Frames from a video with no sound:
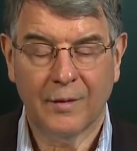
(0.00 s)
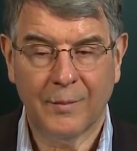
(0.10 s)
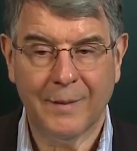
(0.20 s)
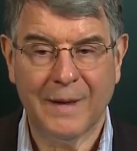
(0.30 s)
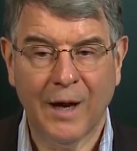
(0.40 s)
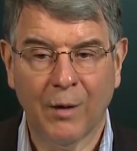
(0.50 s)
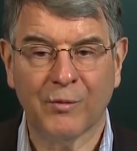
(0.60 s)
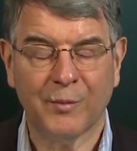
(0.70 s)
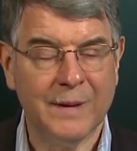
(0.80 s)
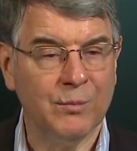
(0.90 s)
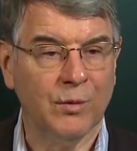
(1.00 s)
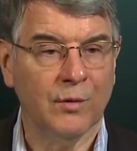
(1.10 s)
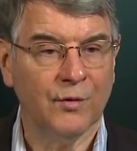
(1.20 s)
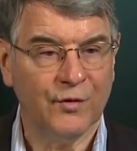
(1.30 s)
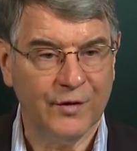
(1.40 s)
maybe helps
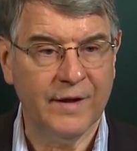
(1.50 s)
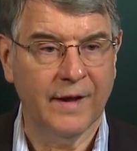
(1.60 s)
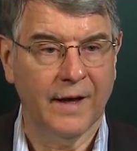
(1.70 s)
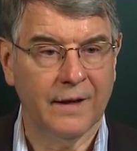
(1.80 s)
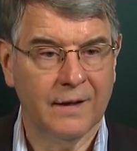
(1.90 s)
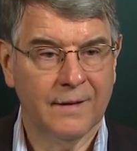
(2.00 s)
people see that.